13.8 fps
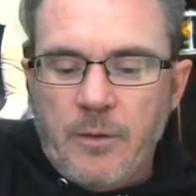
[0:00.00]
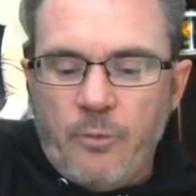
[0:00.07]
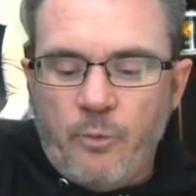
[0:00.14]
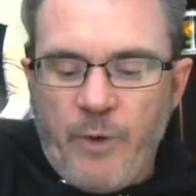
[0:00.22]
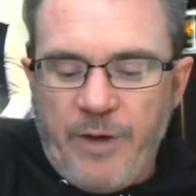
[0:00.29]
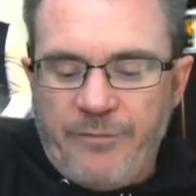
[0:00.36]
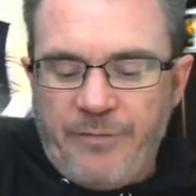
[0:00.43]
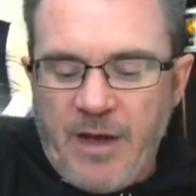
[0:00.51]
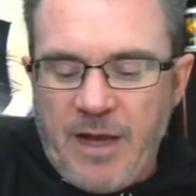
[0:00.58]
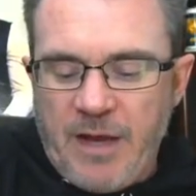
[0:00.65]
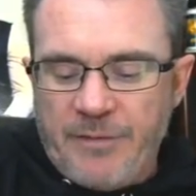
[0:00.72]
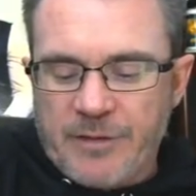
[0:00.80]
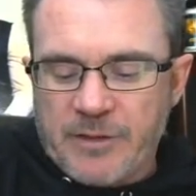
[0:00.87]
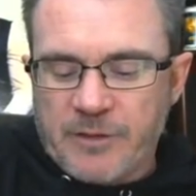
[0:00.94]
Red
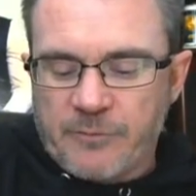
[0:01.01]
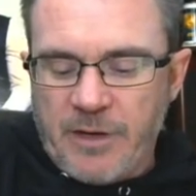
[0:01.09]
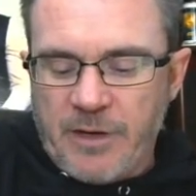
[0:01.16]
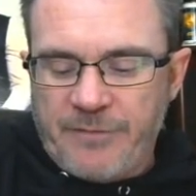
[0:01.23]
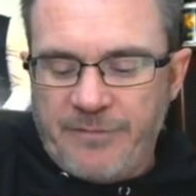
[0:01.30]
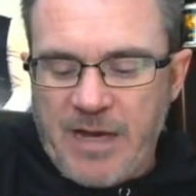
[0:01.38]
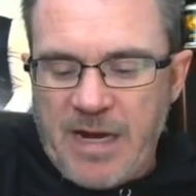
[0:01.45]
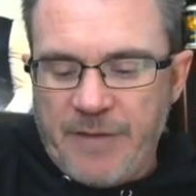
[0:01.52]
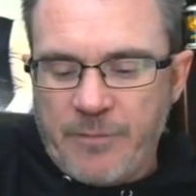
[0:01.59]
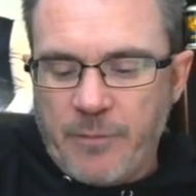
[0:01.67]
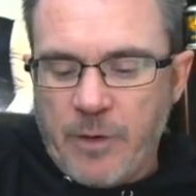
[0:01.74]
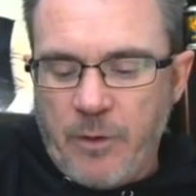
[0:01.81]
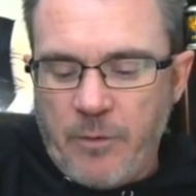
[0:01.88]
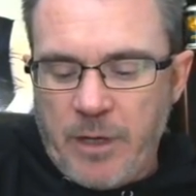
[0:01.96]
5, this is Red 5,
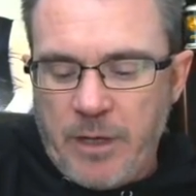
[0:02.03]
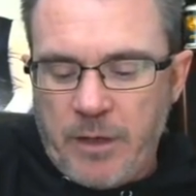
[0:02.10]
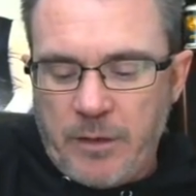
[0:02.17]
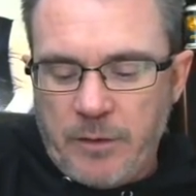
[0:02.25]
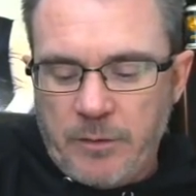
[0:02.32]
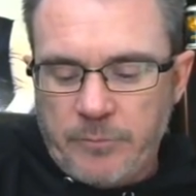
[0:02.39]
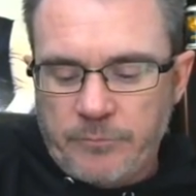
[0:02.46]
I'm going in.